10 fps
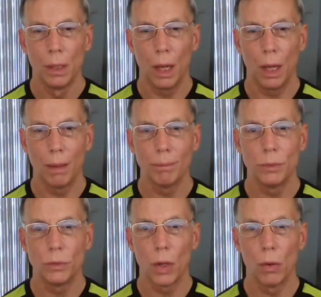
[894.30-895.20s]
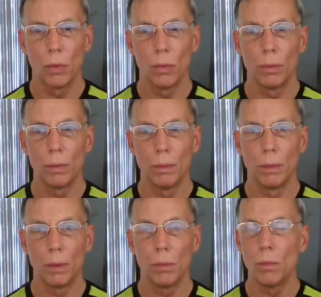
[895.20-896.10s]
Um, so
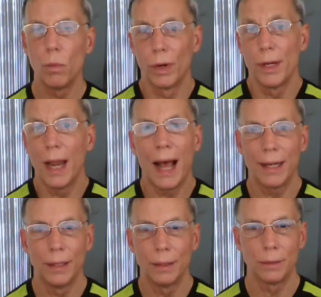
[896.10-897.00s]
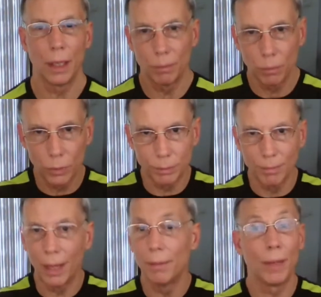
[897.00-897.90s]
we're not in sun. We're
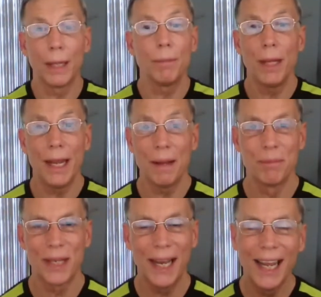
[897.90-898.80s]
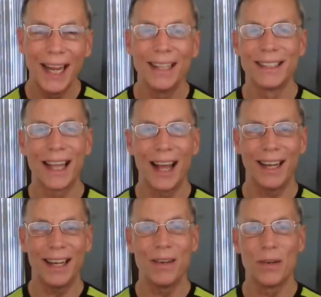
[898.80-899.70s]
like me, I'm sitting
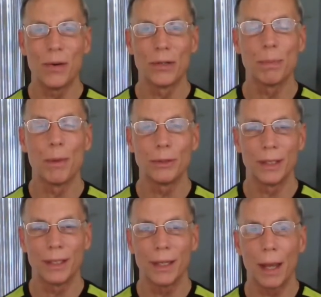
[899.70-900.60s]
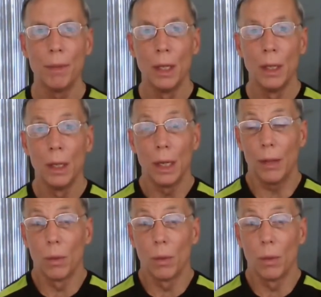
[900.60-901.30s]
inside indoors most of the time in